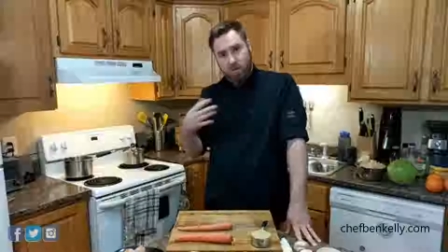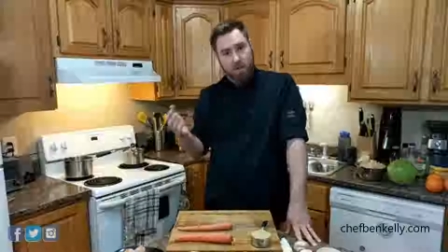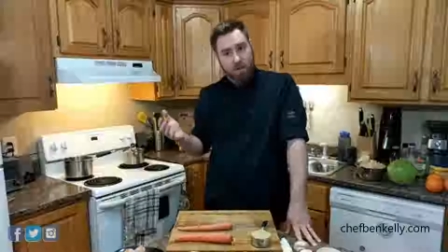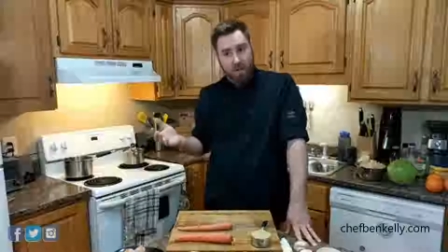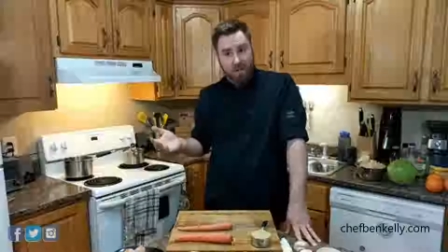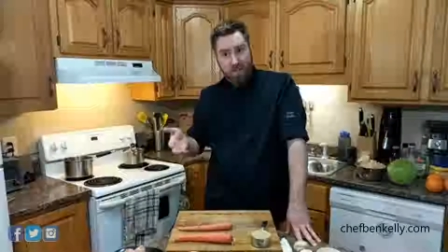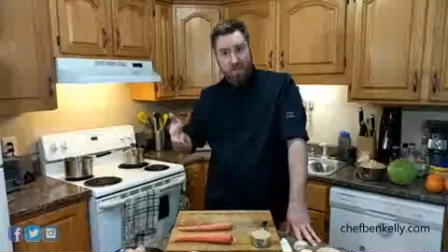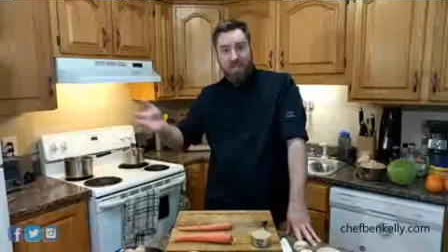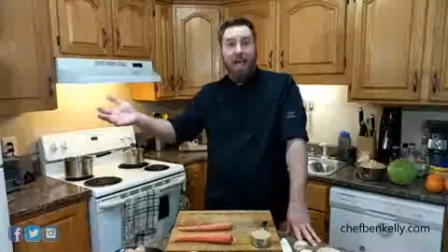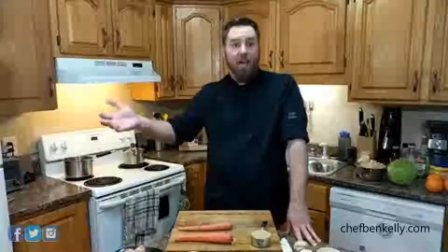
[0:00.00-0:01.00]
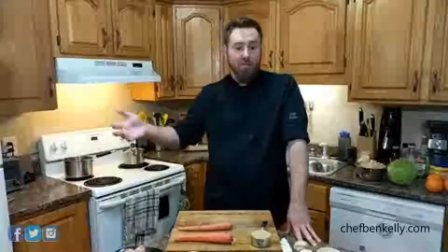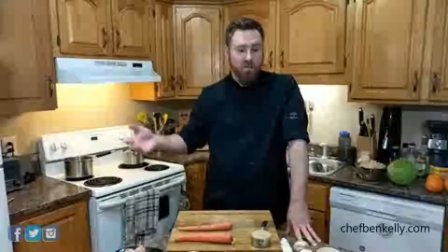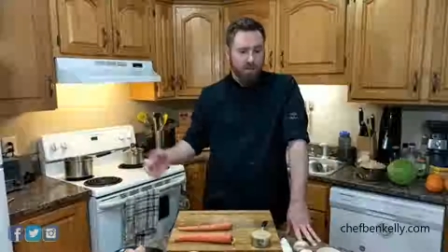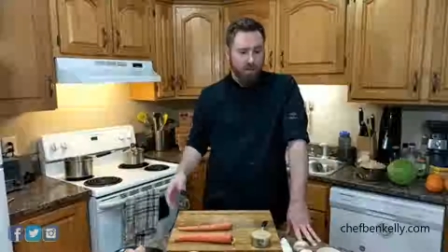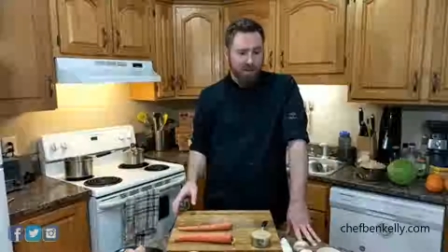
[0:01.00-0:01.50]
so then you guys can just
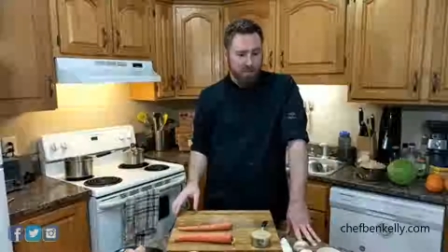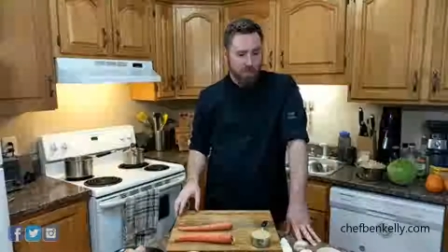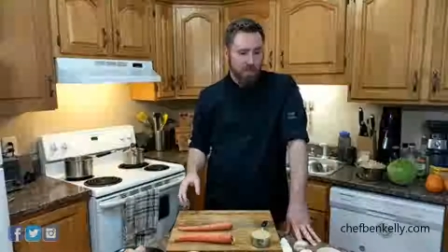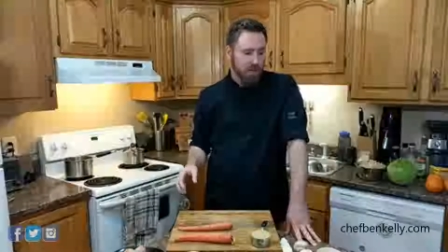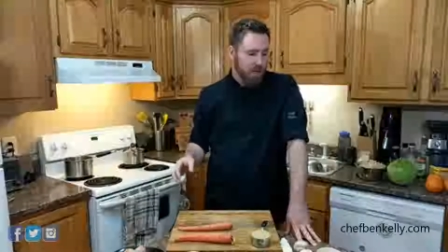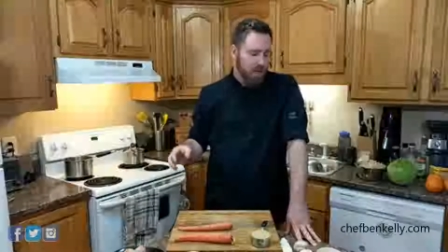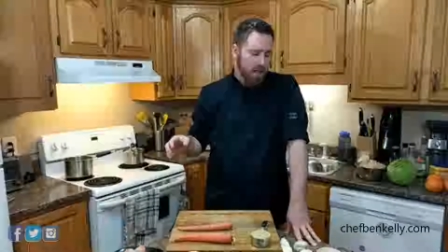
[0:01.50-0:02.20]
have the recipes.